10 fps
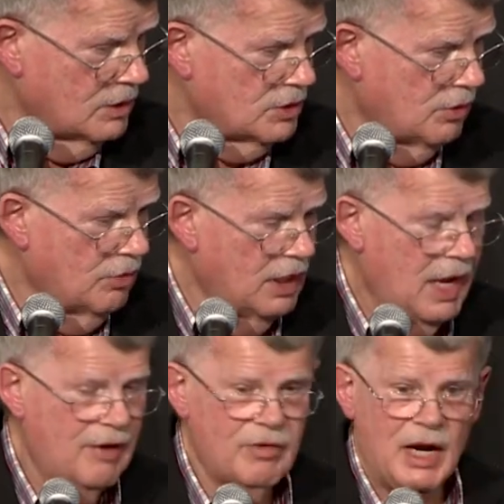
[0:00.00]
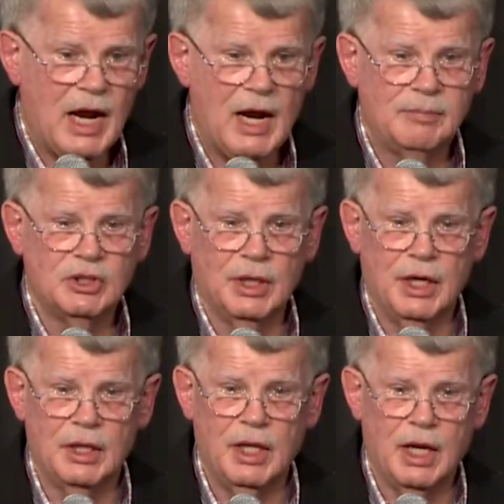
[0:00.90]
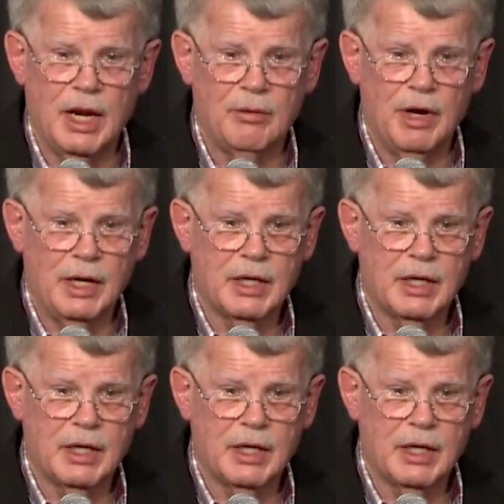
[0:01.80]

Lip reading: So we have an option in the NREC